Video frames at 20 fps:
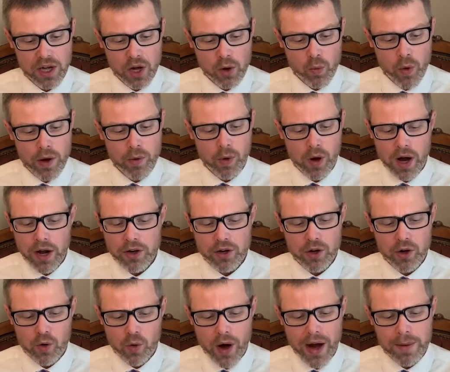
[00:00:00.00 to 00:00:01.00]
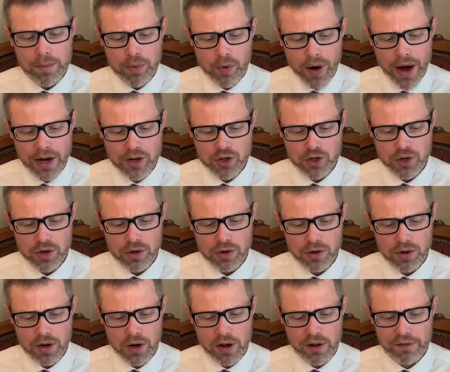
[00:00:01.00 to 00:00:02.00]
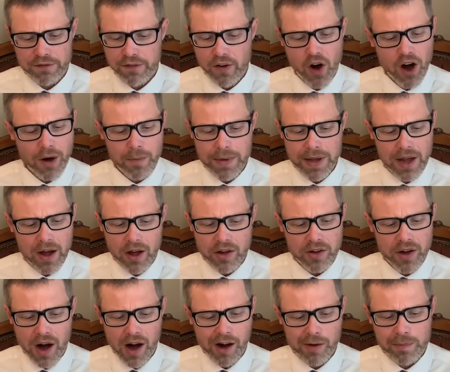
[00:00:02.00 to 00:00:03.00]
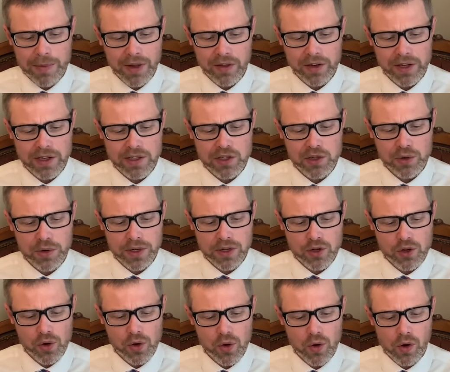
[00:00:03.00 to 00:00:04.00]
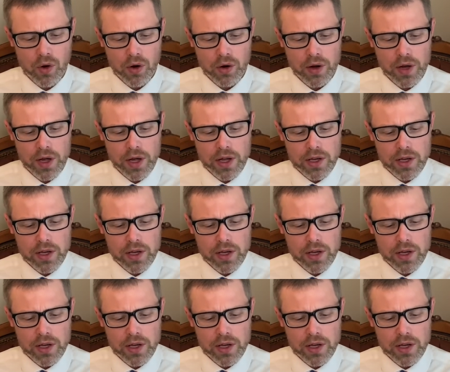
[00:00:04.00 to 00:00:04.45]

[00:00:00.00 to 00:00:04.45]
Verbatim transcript: We were under great pressure, far beyond our ability to endure,